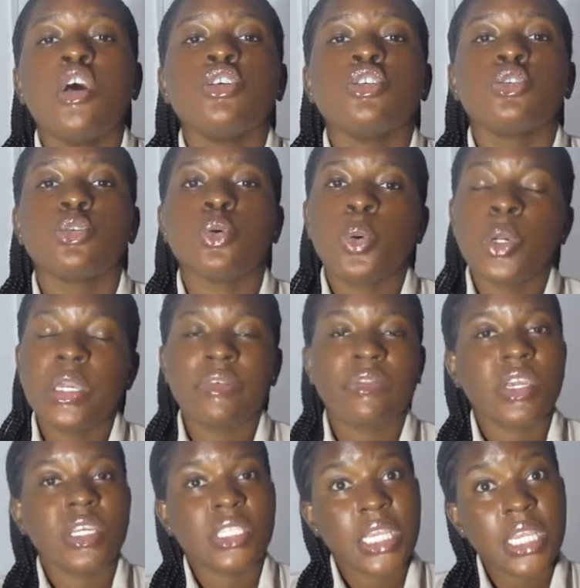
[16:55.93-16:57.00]
So if
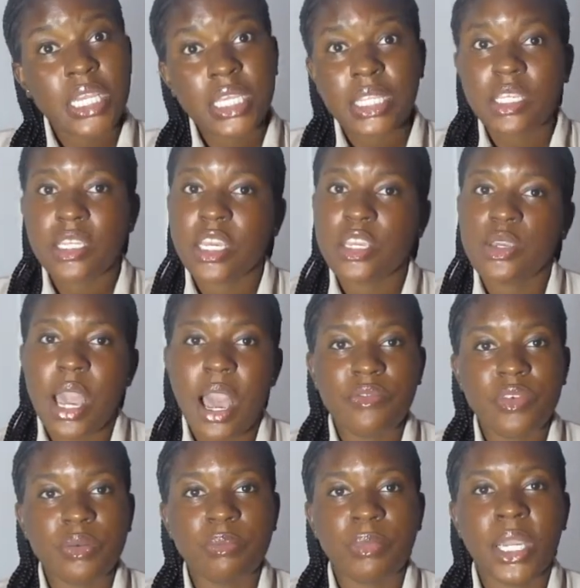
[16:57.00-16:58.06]
there's anything that you have
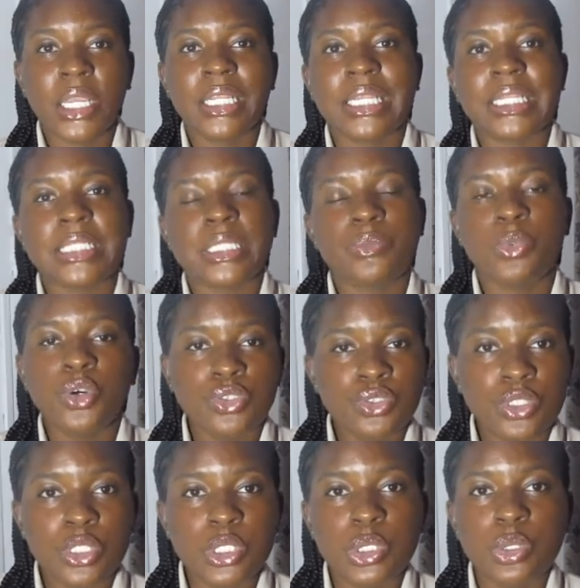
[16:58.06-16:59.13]
in mind that is
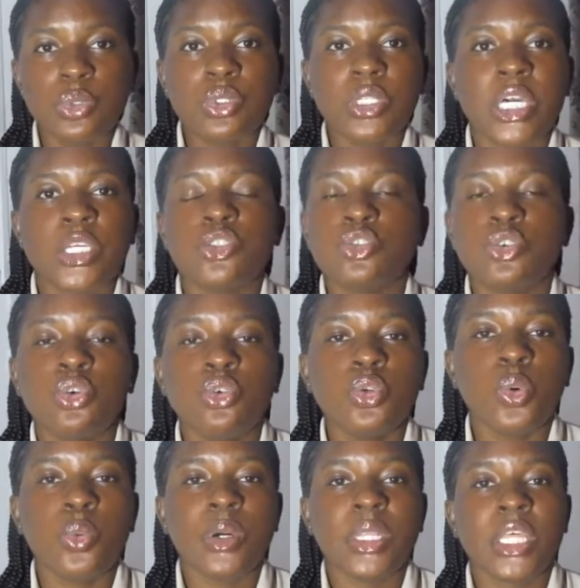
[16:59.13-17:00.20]
bothering you, that you don't know
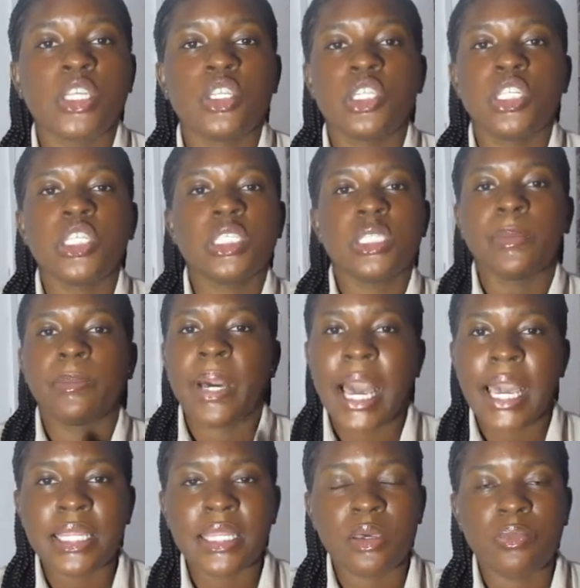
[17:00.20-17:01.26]
whether you need to buy
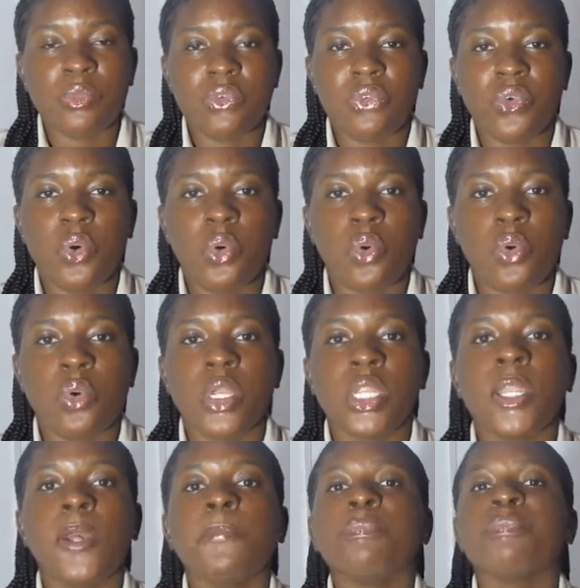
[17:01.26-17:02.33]
them before going
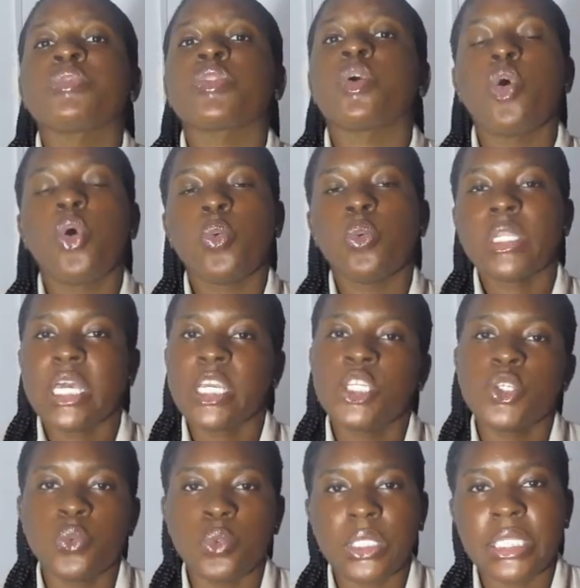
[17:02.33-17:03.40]
or whether you
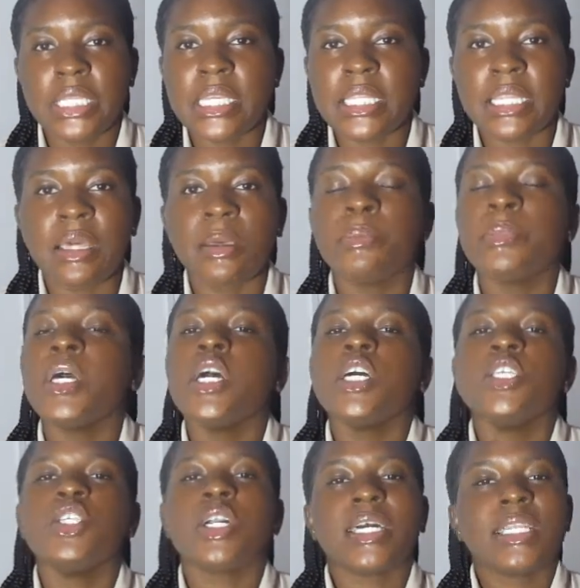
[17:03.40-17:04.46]
will need them, you
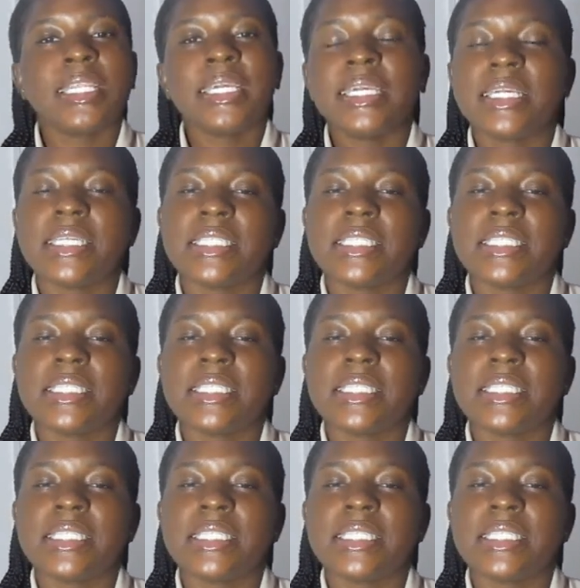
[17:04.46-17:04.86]
can link it